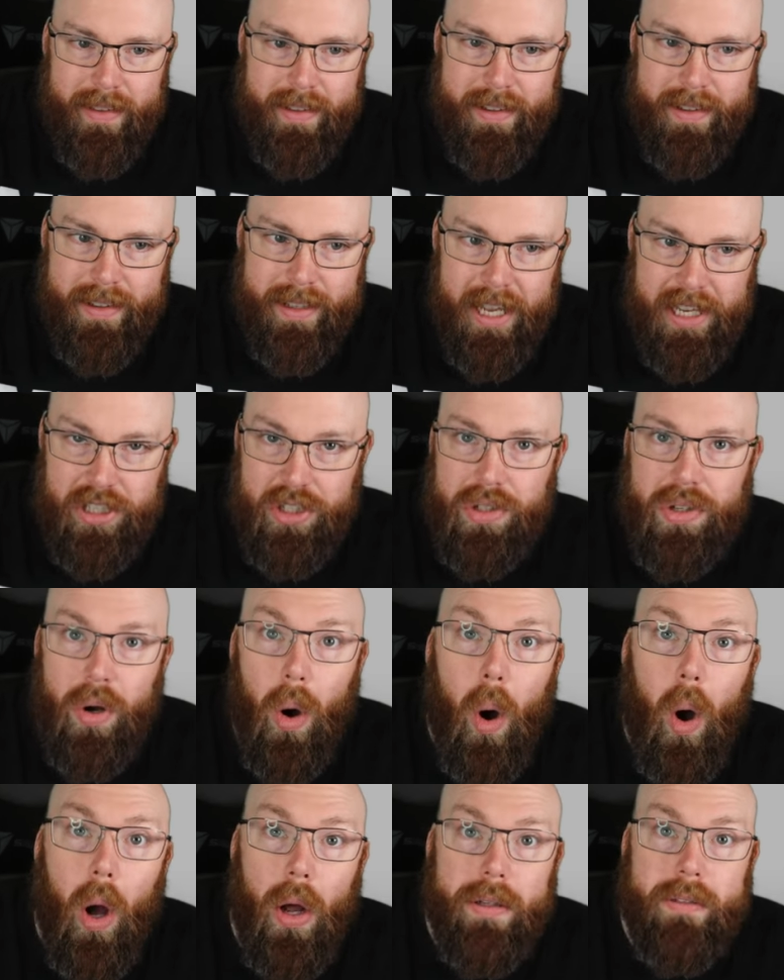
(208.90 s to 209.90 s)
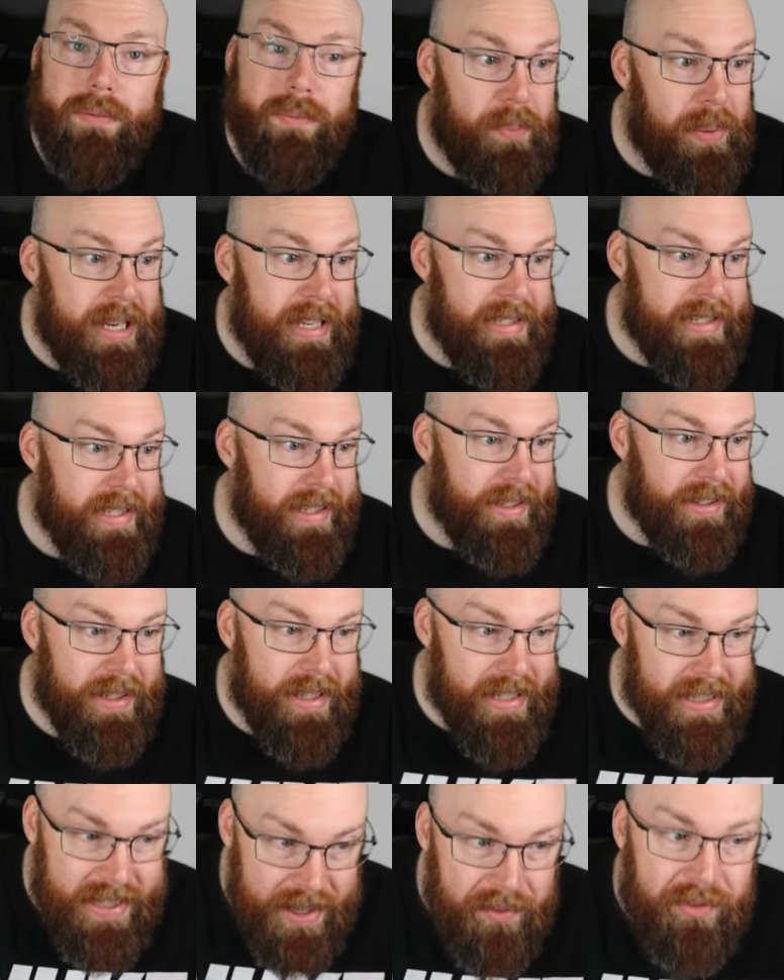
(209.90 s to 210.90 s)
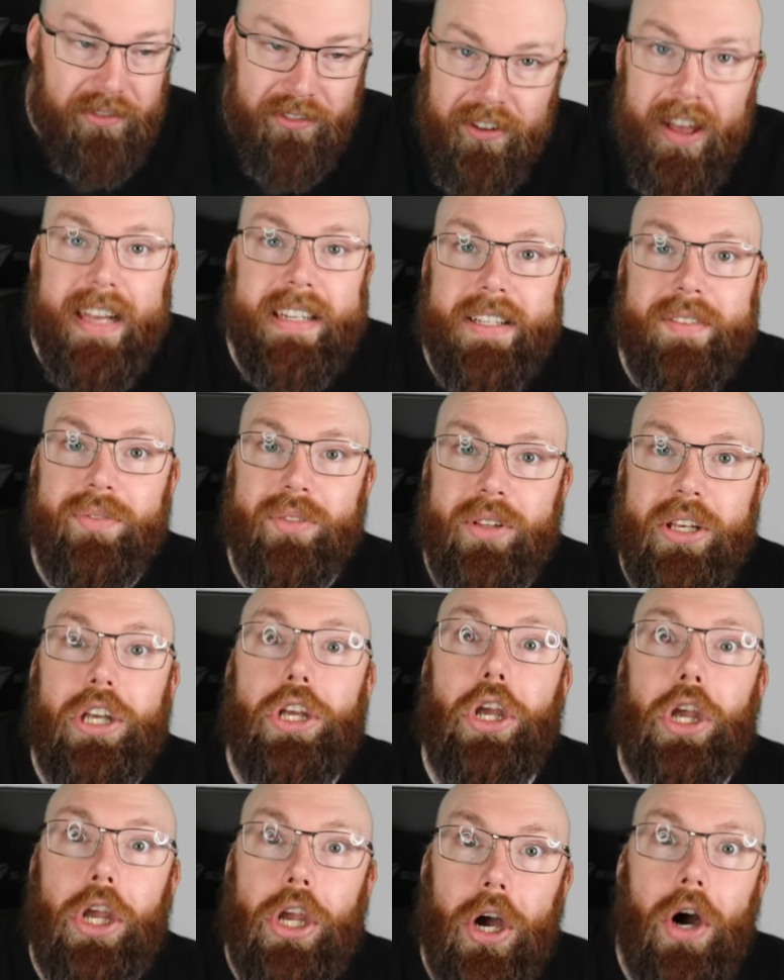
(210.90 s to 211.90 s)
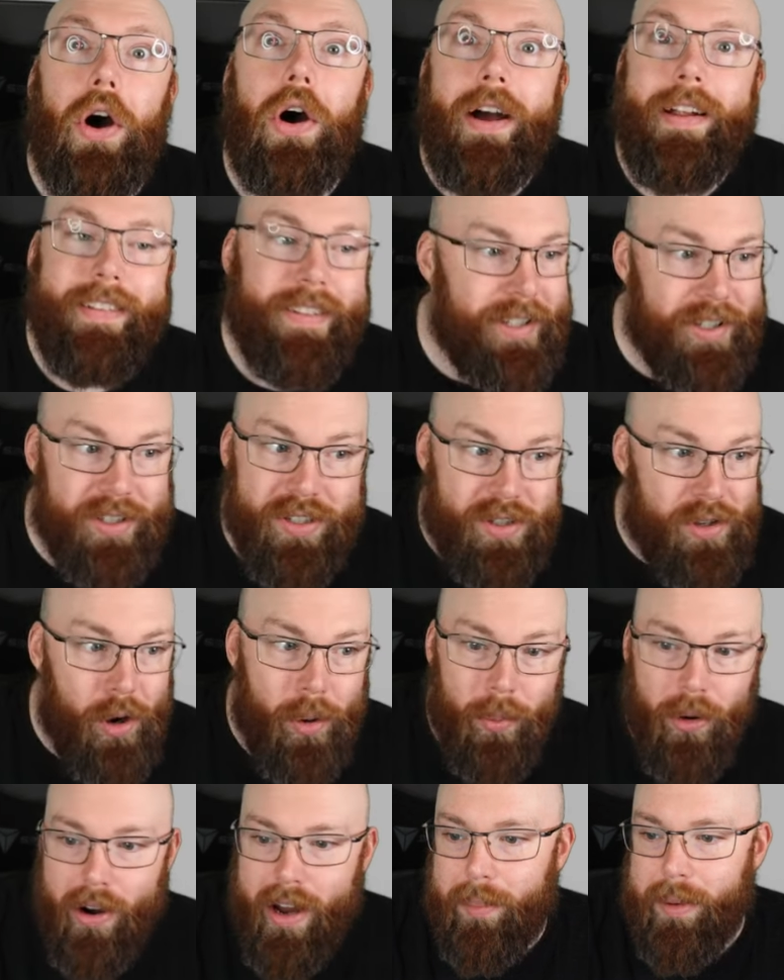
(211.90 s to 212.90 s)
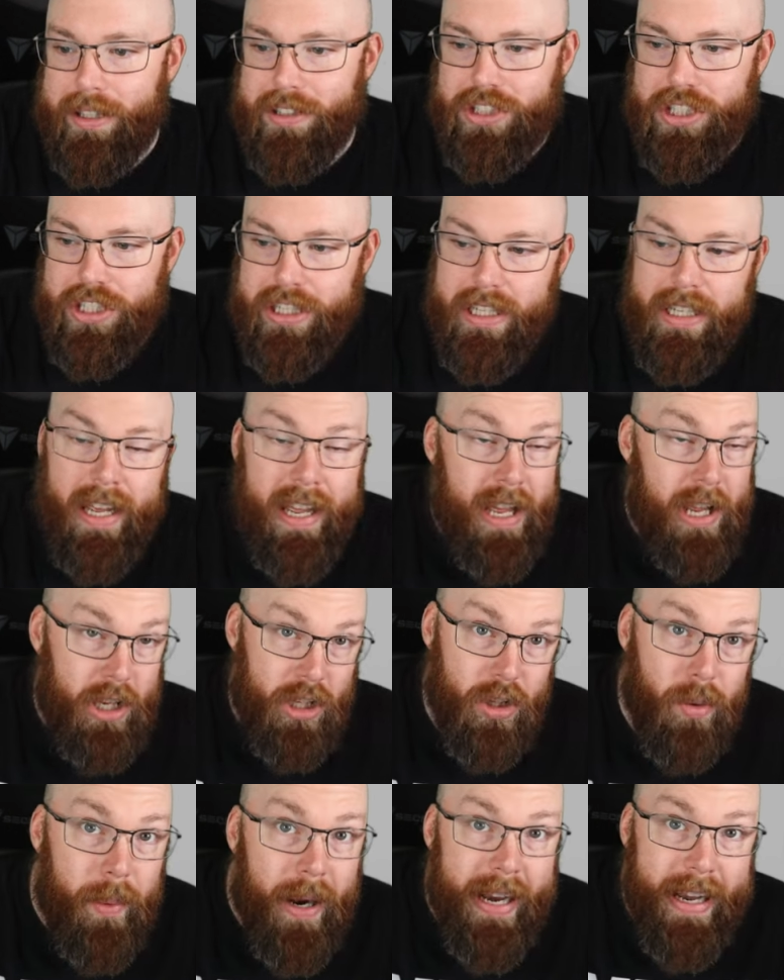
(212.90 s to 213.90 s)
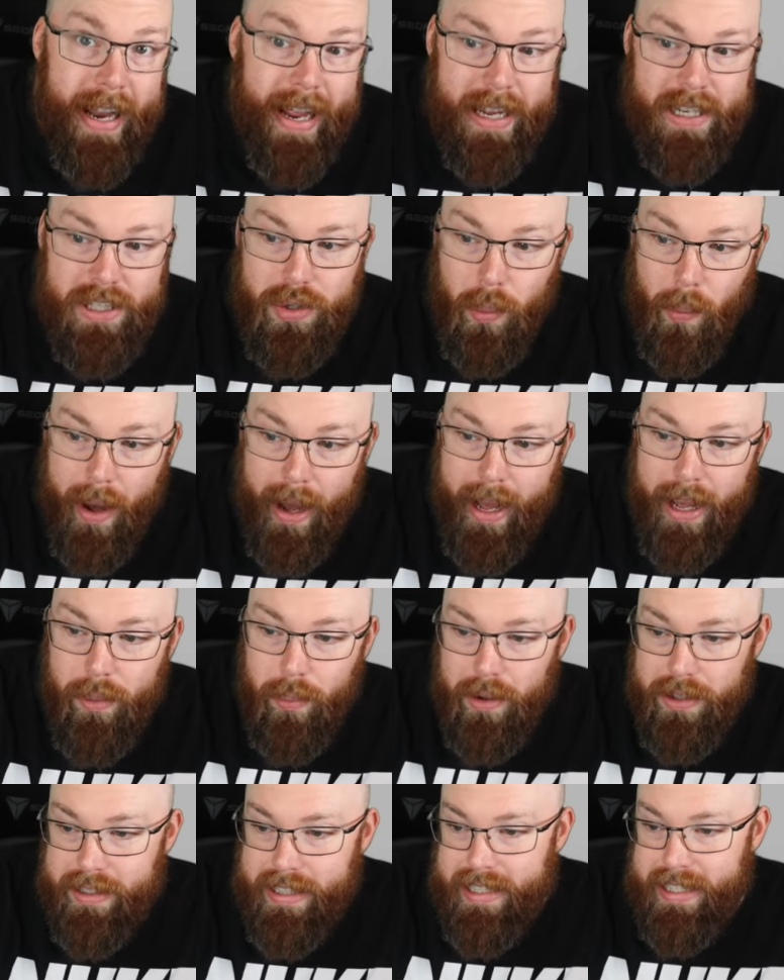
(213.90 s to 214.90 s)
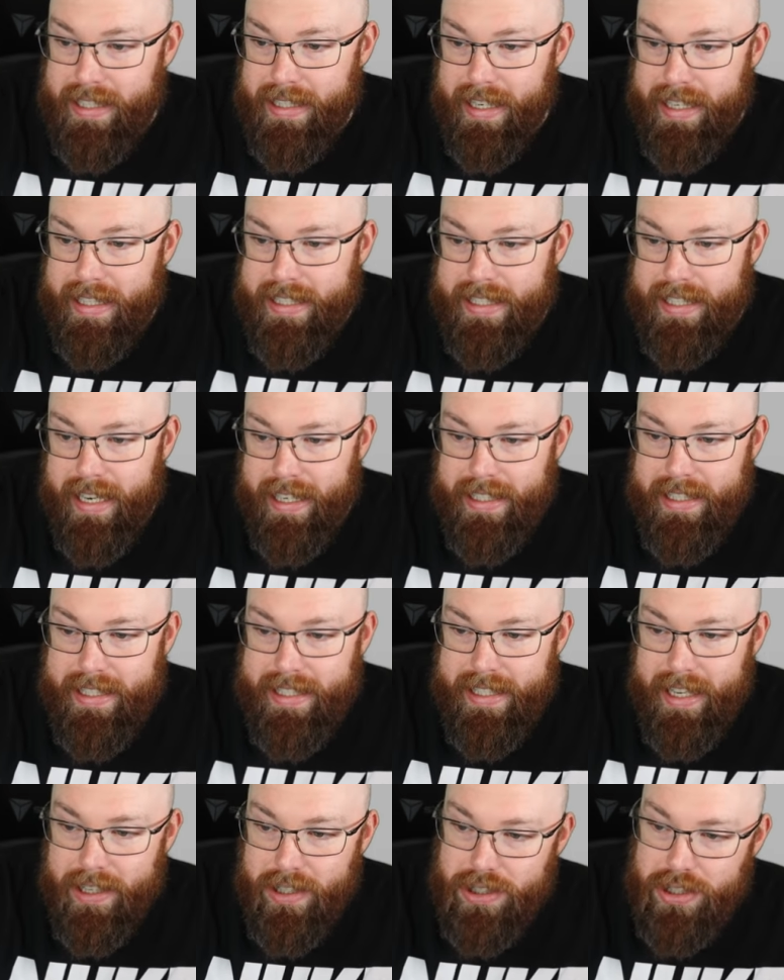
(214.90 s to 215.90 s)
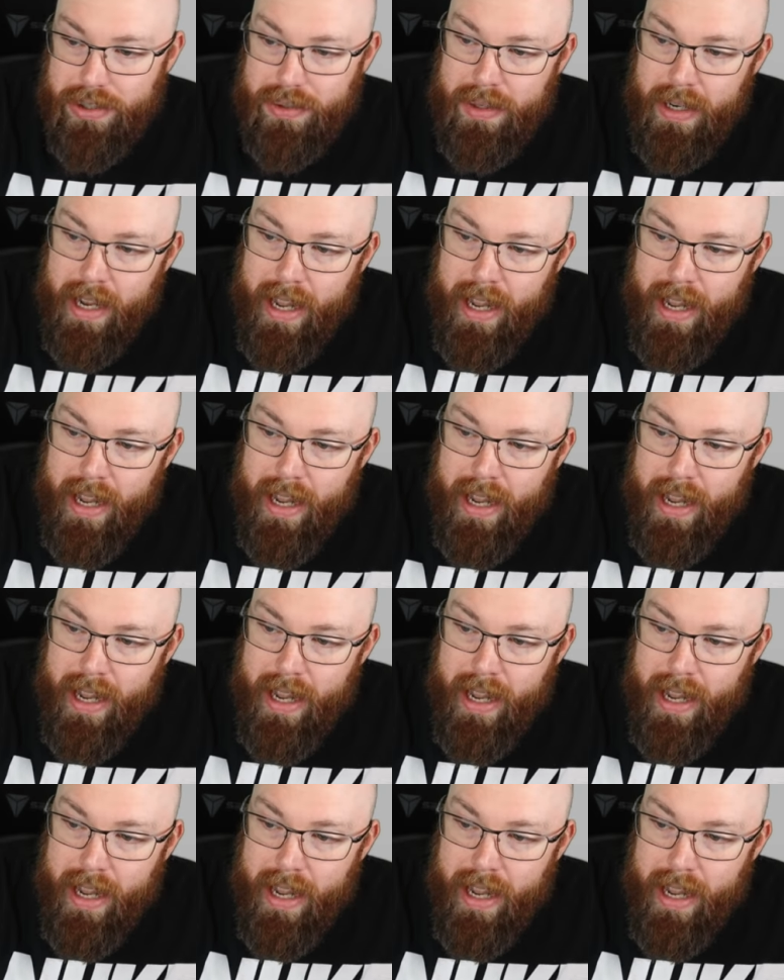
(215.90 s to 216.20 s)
is gone, basically. It's effectively gone. There's no more MLG. You might ask why? Well, this next sentence tells you.